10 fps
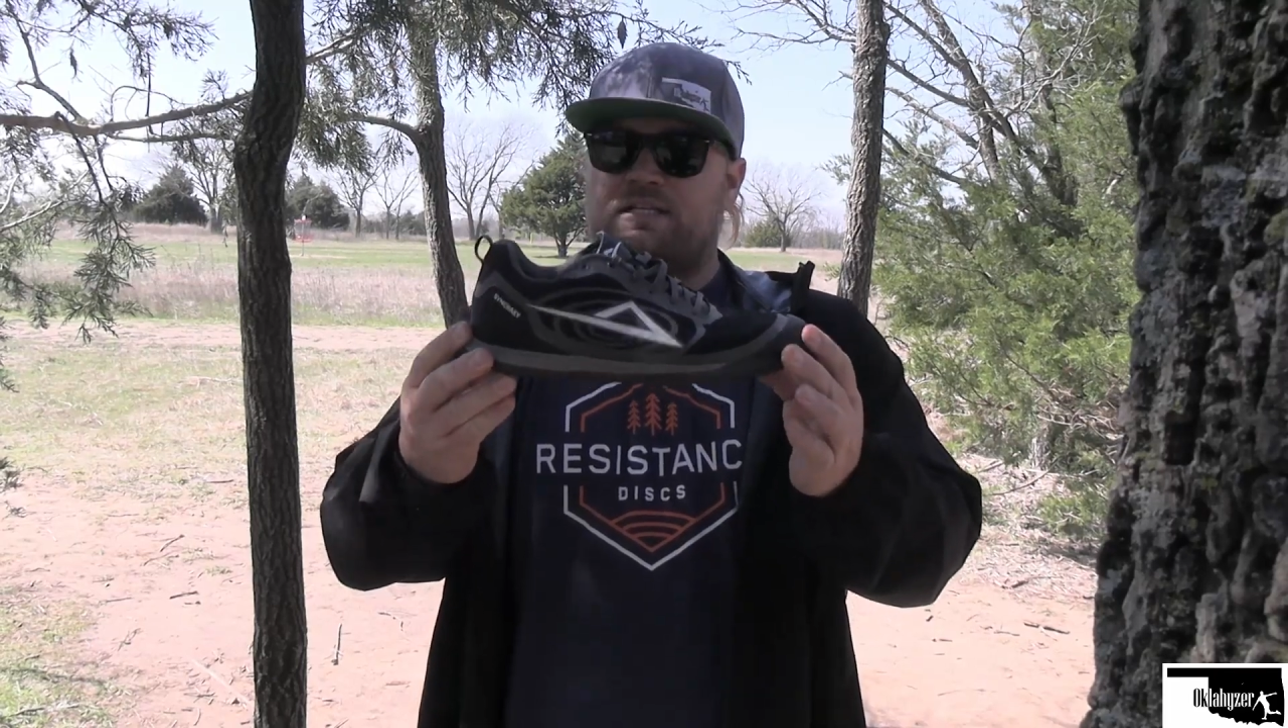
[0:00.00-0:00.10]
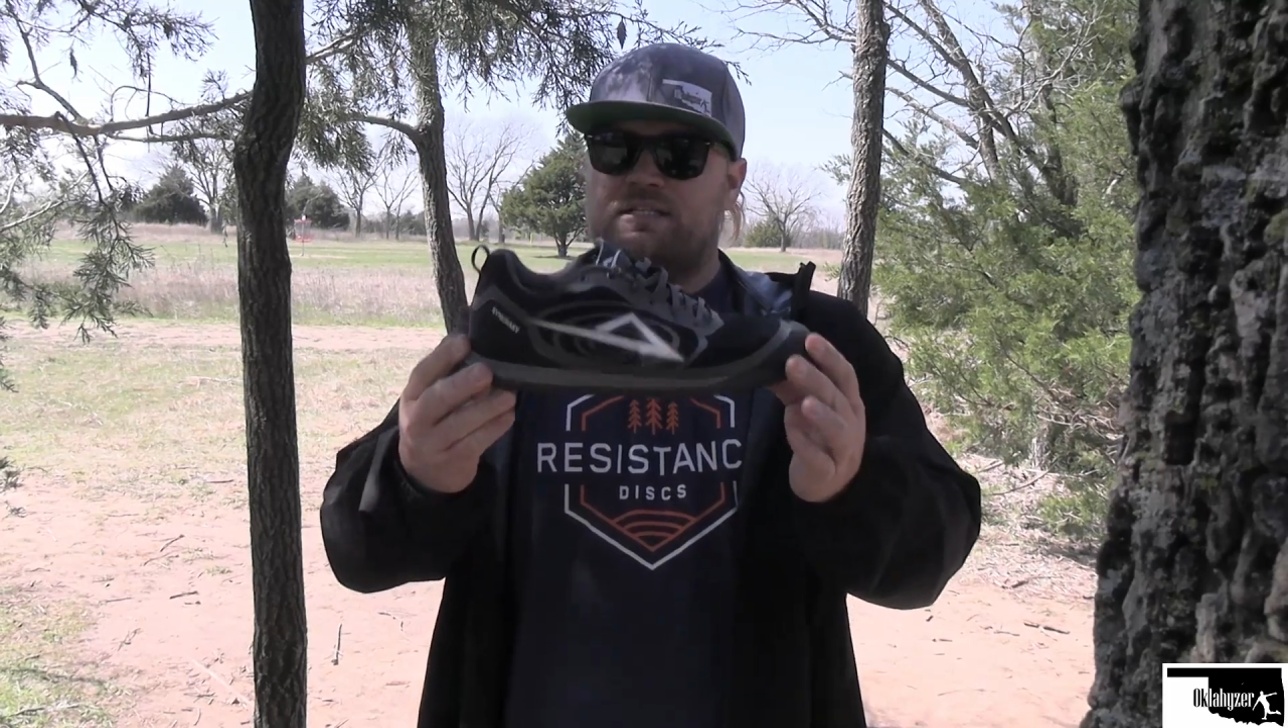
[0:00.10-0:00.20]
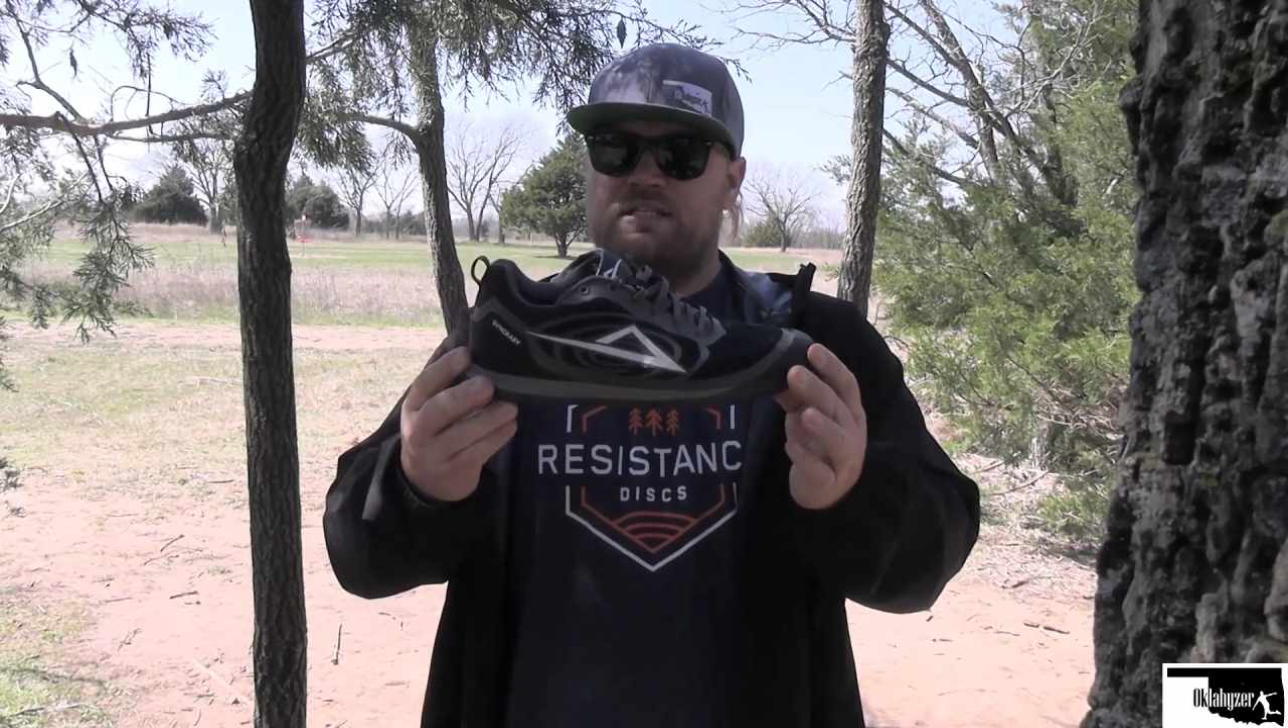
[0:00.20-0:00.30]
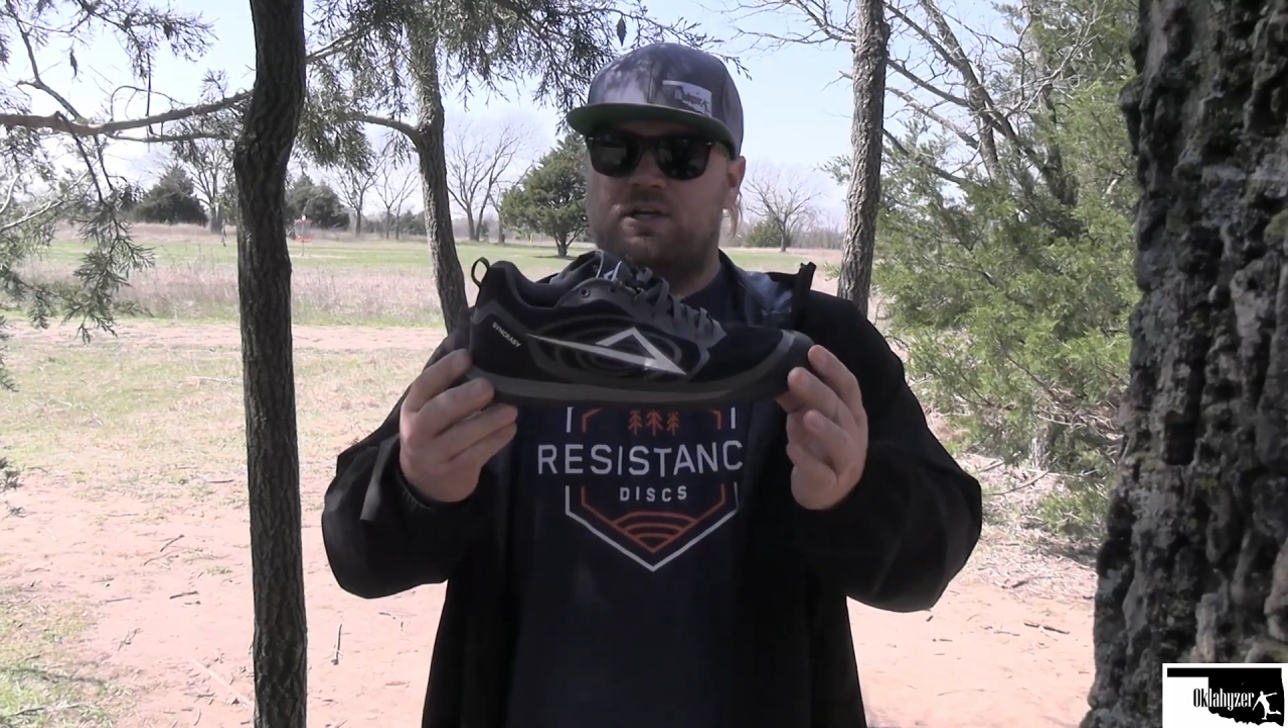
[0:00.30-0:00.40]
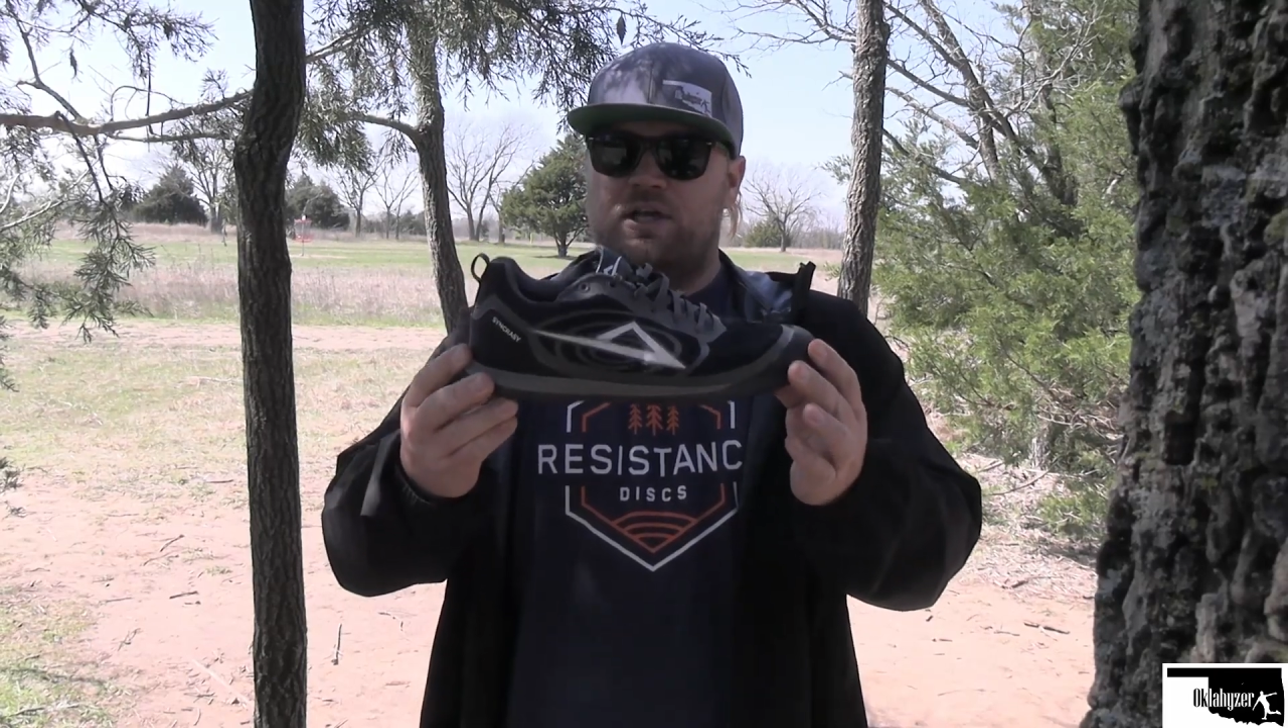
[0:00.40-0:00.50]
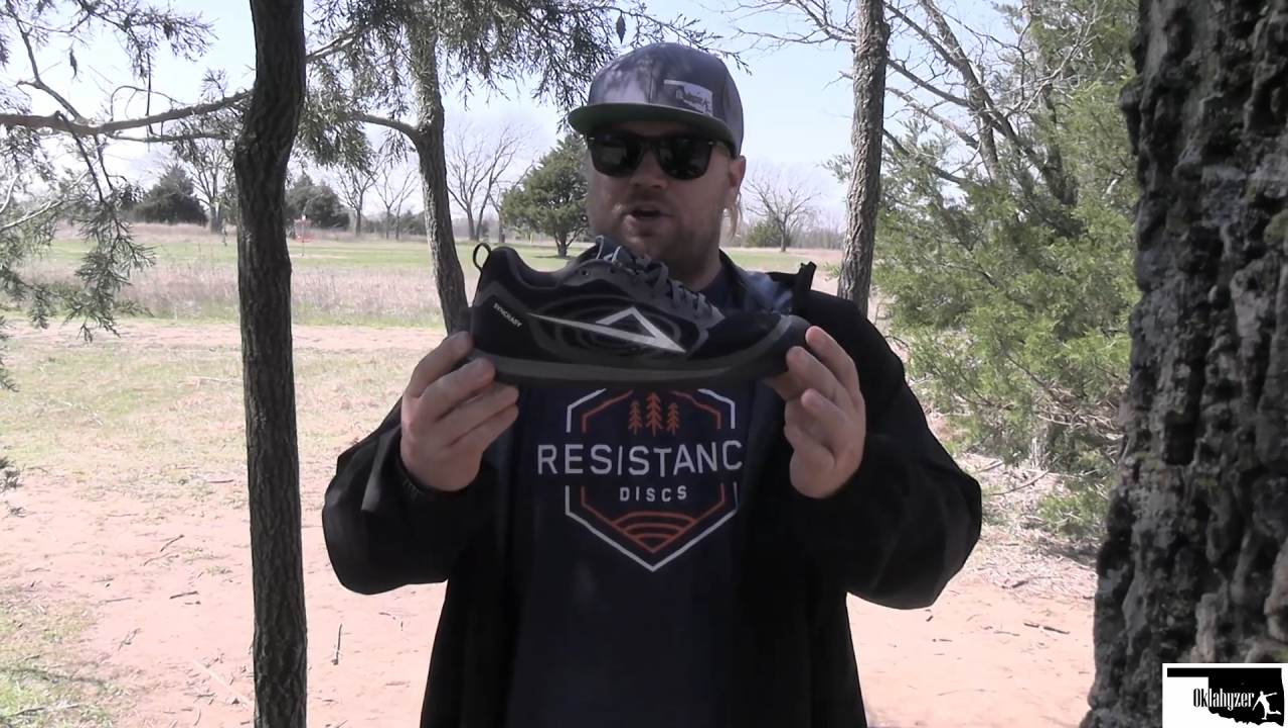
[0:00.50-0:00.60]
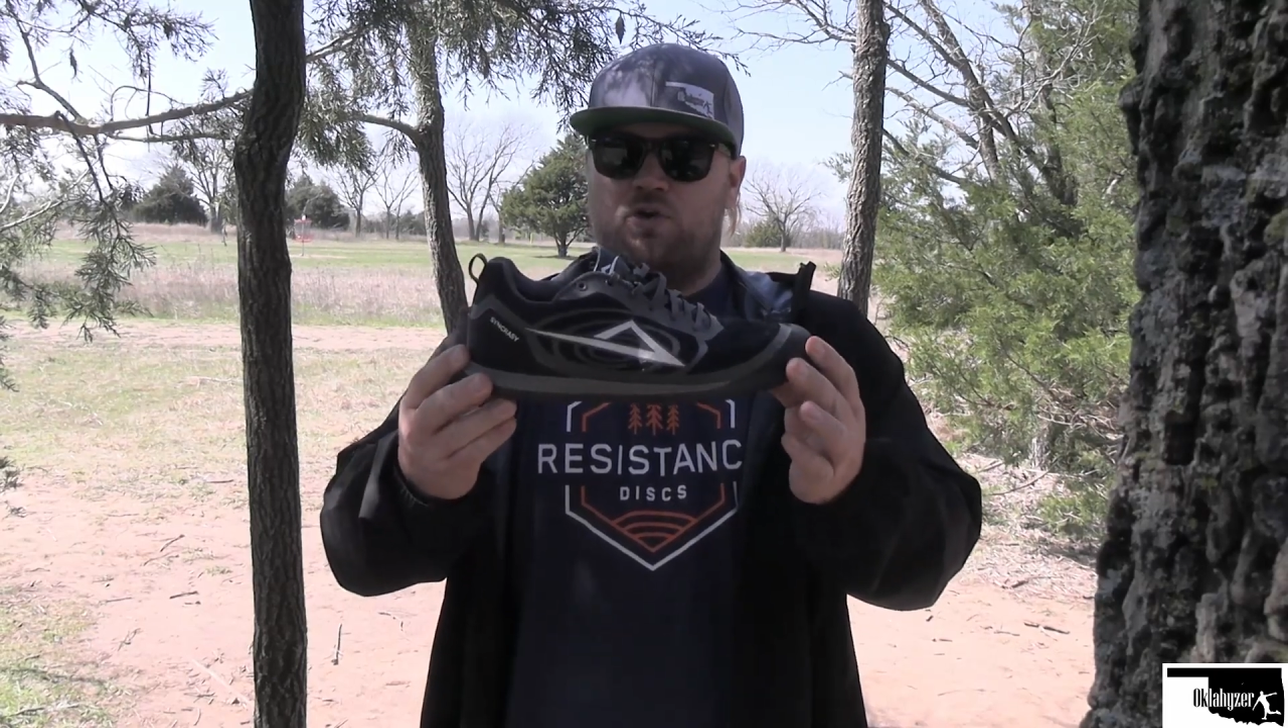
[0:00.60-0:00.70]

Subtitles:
still in